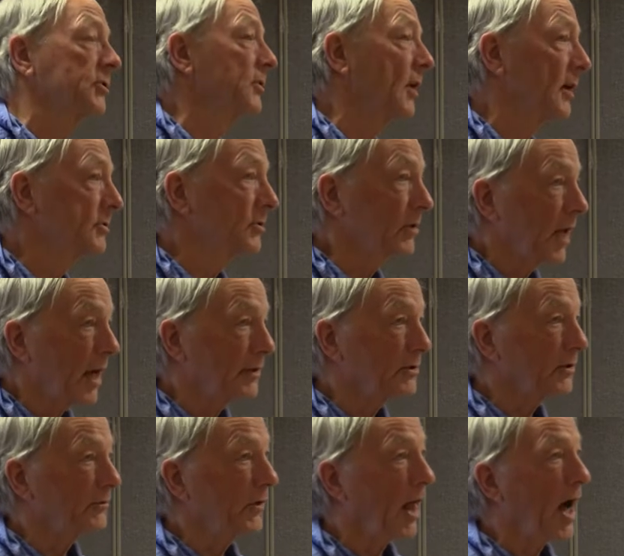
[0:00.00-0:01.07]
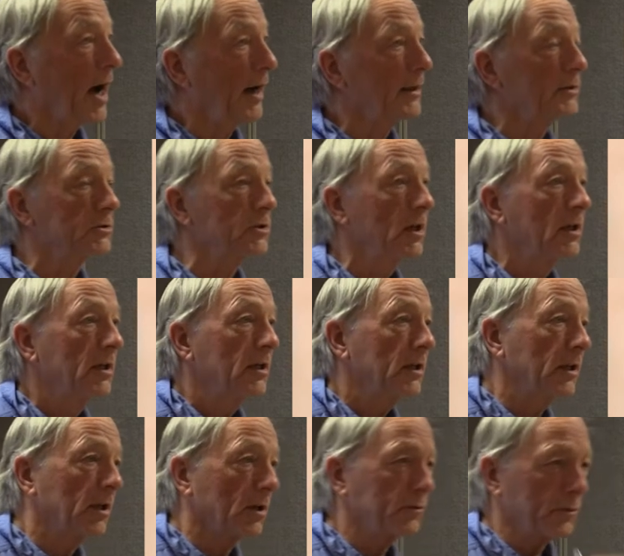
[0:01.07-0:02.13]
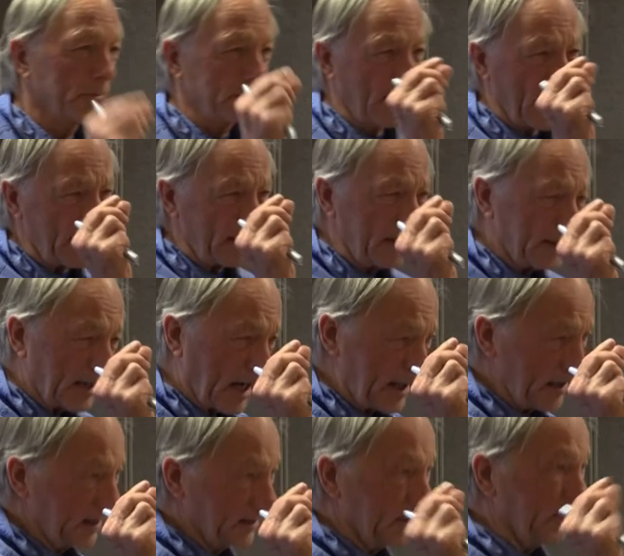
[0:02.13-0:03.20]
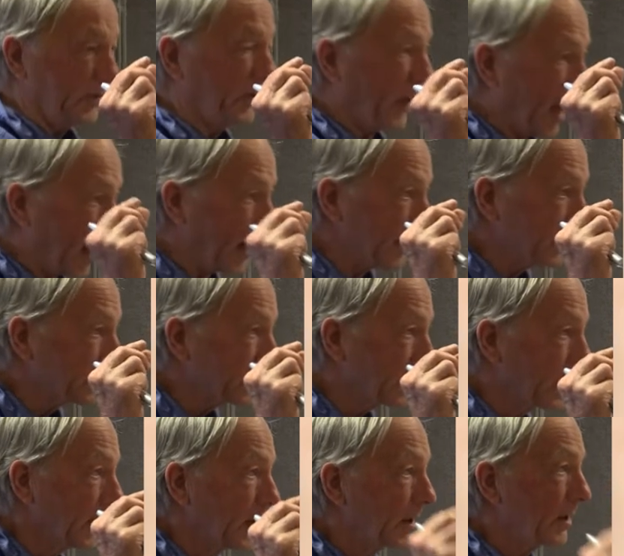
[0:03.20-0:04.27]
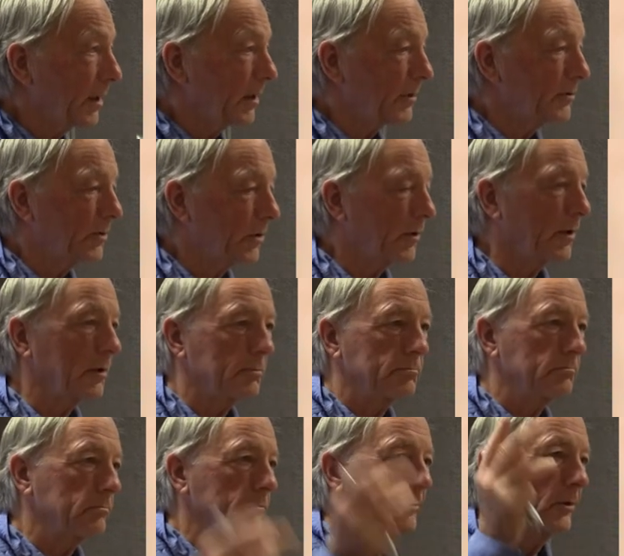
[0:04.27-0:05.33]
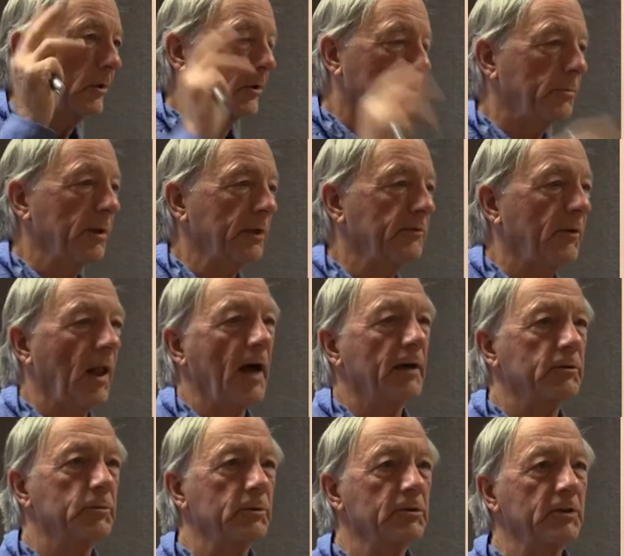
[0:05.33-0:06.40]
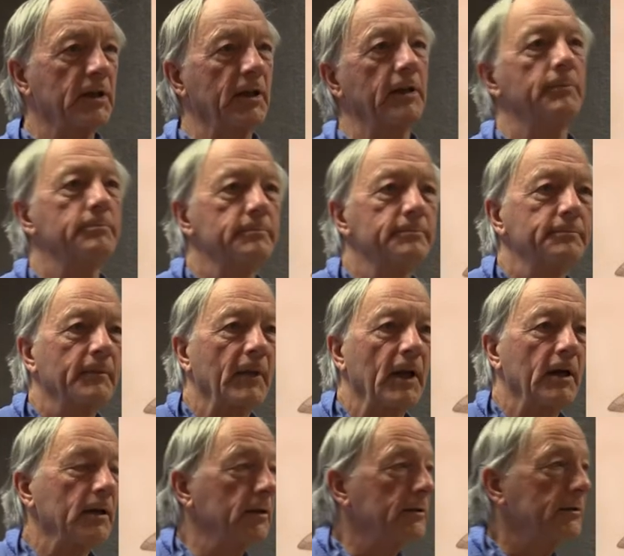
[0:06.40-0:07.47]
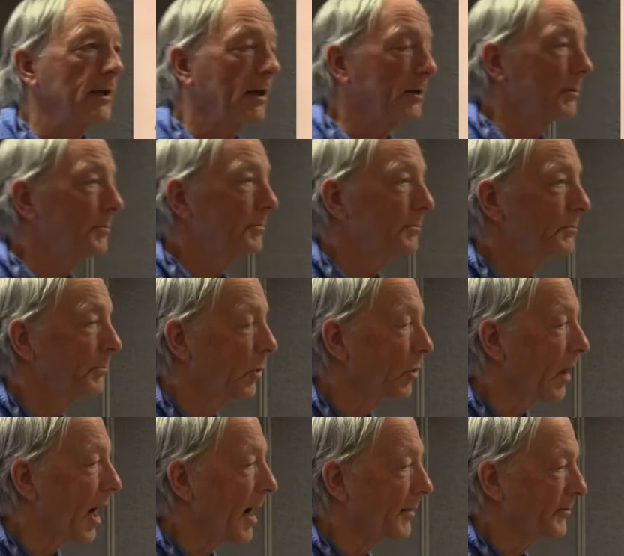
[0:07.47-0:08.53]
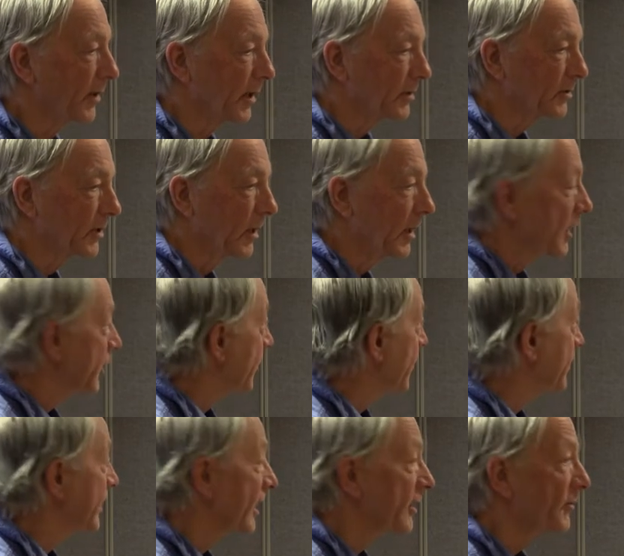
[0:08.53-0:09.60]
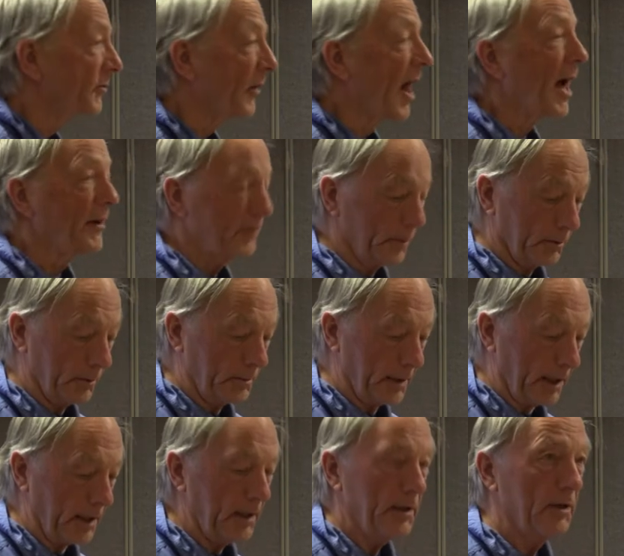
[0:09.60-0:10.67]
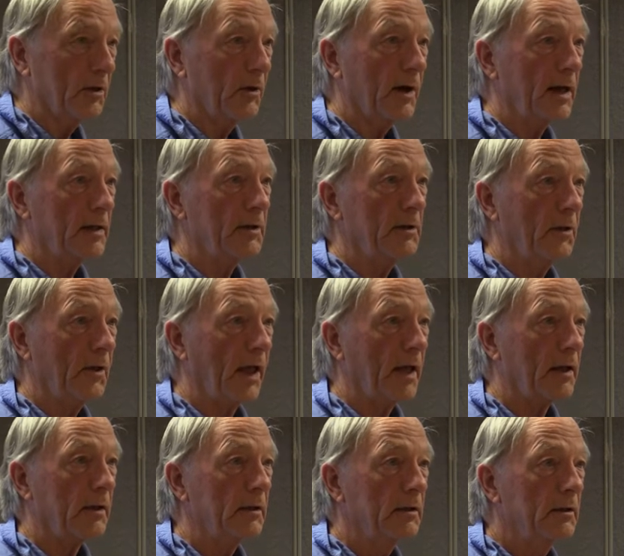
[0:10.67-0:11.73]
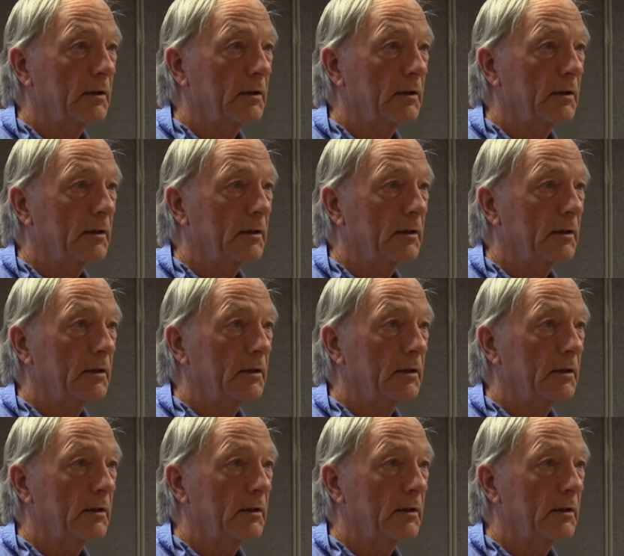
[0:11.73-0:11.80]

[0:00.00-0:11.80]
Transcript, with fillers: and lots of kinds of flies, you know, from tiny, tiny little flies, you know, to the, you know, the big flies we see uh, that are more obvious. You can tell a fly from a bee, you know how to do that?